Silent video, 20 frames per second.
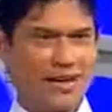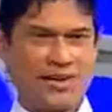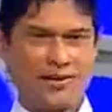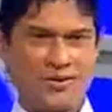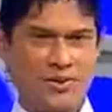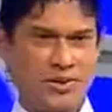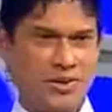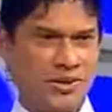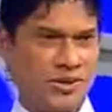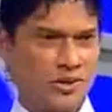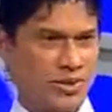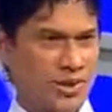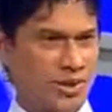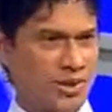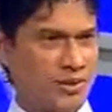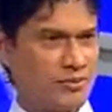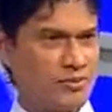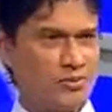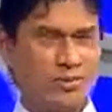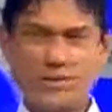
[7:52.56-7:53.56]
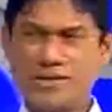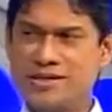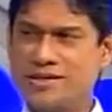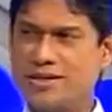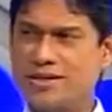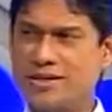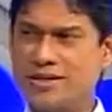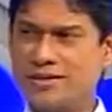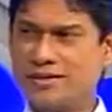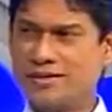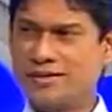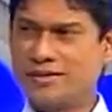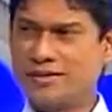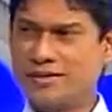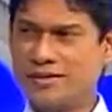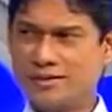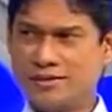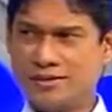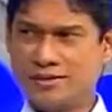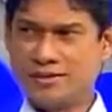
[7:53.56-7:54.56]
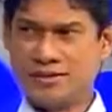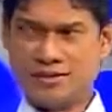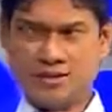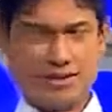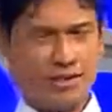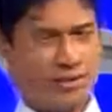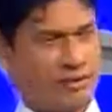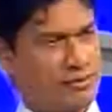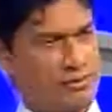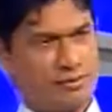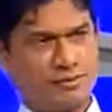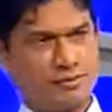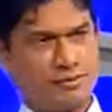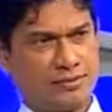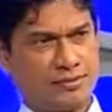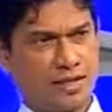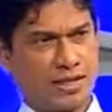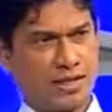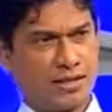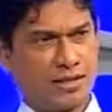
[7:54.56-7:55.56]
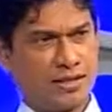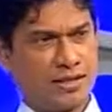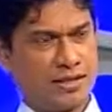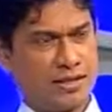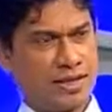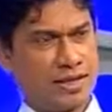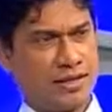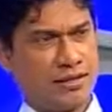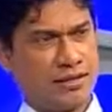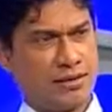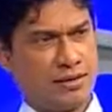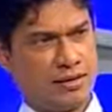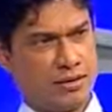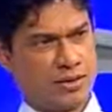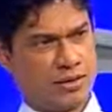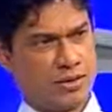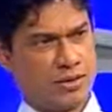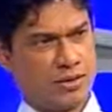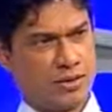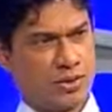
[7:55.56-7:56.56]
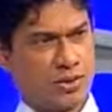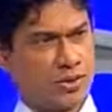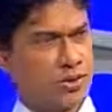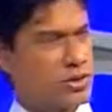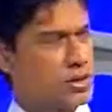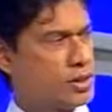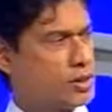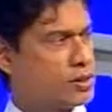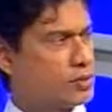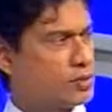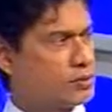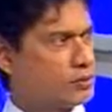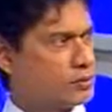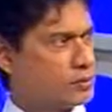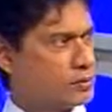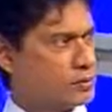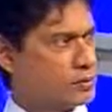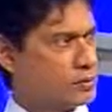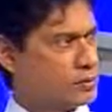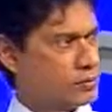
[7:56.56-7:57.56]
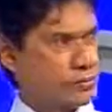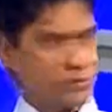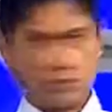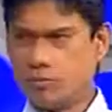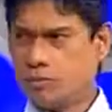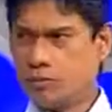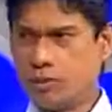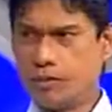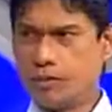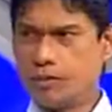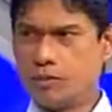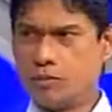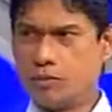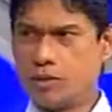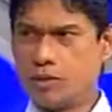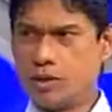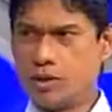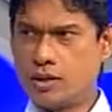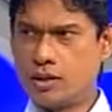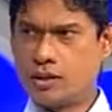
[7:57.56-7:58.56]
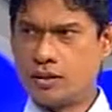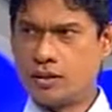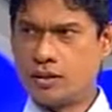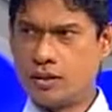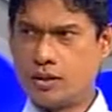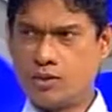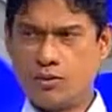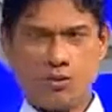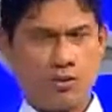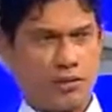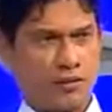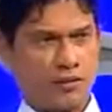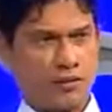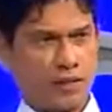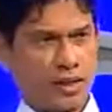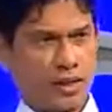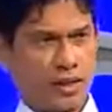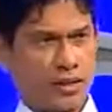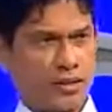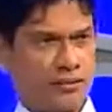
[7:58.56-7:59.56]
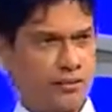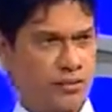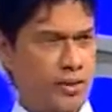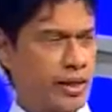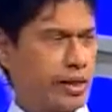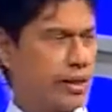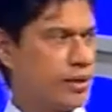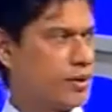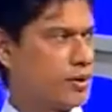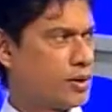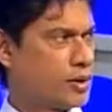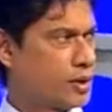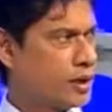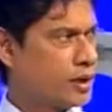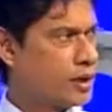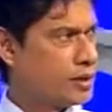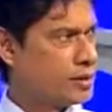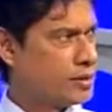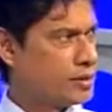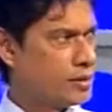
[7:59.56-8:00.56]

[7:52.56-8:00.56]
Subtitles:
Yeah, video games, and that's it. And tuition in the morning, and they go by the van or car.